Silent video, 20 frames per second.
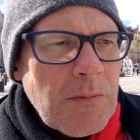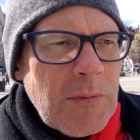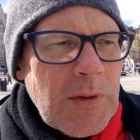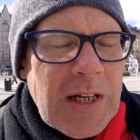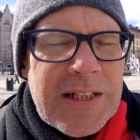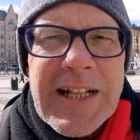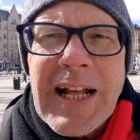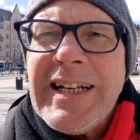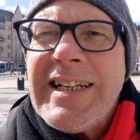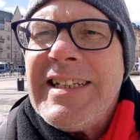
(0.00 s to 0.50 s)

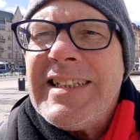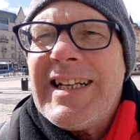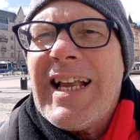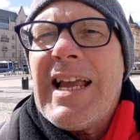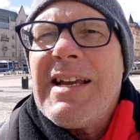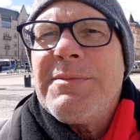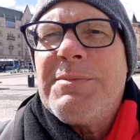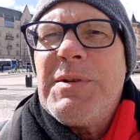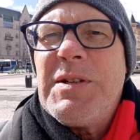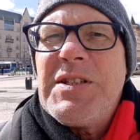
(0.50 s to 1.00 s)
And then he
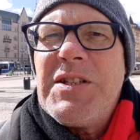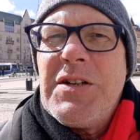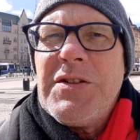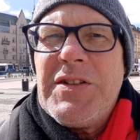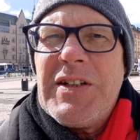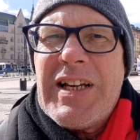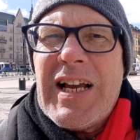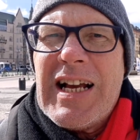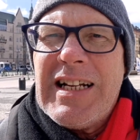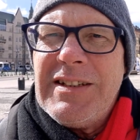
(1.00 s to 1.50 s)
gave me the
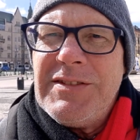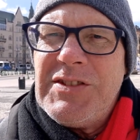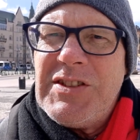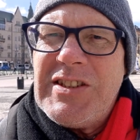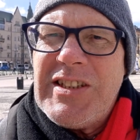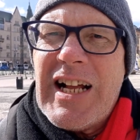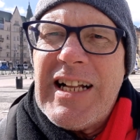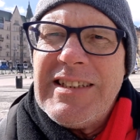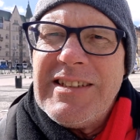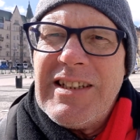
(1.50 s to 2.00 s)
other kind of
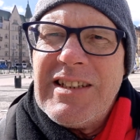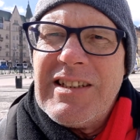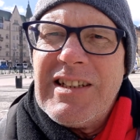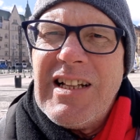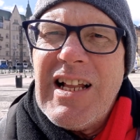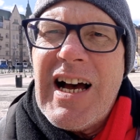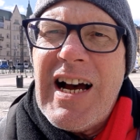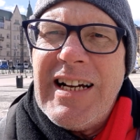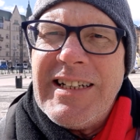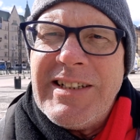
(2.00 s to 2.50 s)
standard
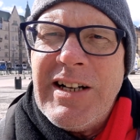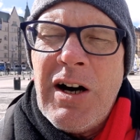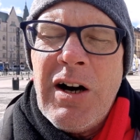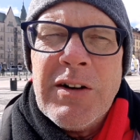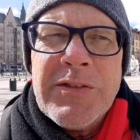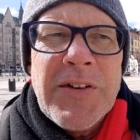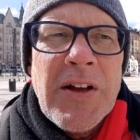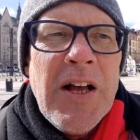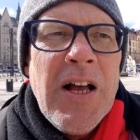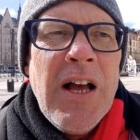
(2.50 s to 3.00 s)
line
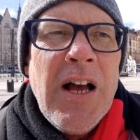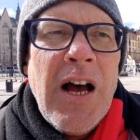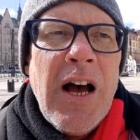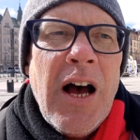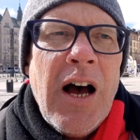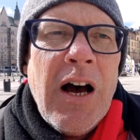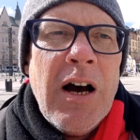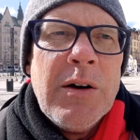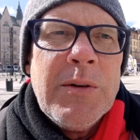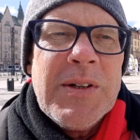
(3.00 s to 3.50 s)
of,
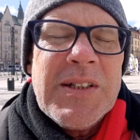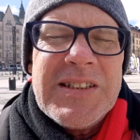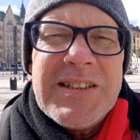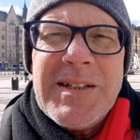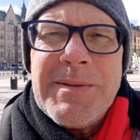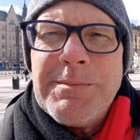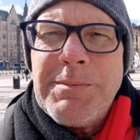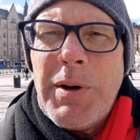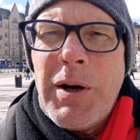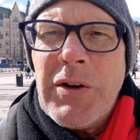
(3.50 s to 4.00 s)
"Oh, it's
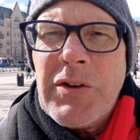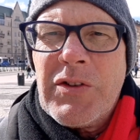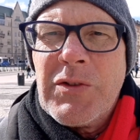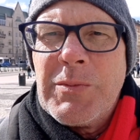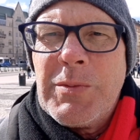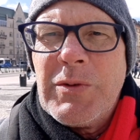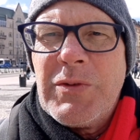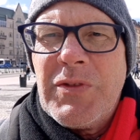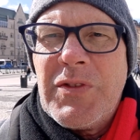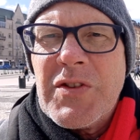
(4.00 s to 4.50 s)

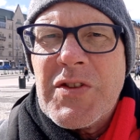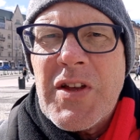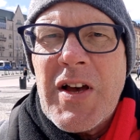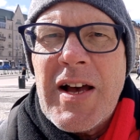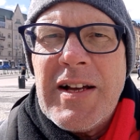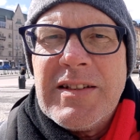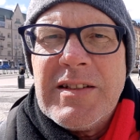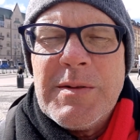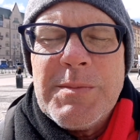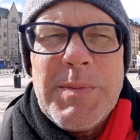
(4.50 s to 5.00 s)
impossible for
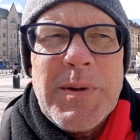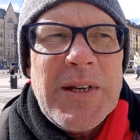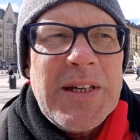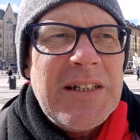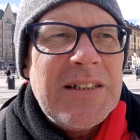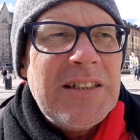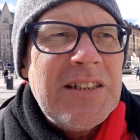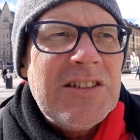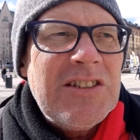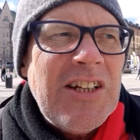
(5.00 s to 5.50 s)
there to be
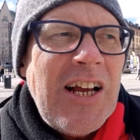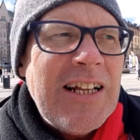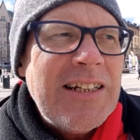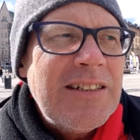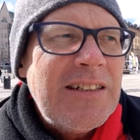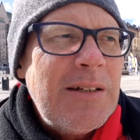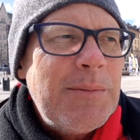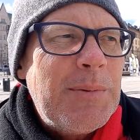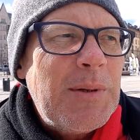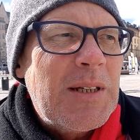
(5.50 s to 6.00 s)
an
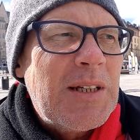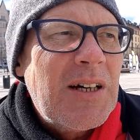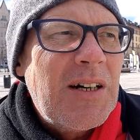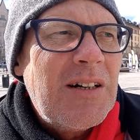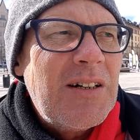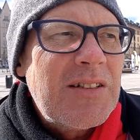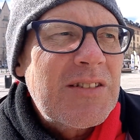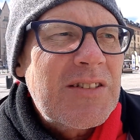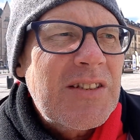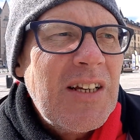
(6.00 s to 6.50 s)
agenda
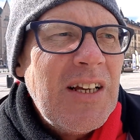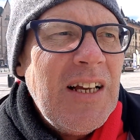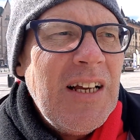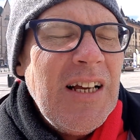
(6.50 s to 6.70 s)
because,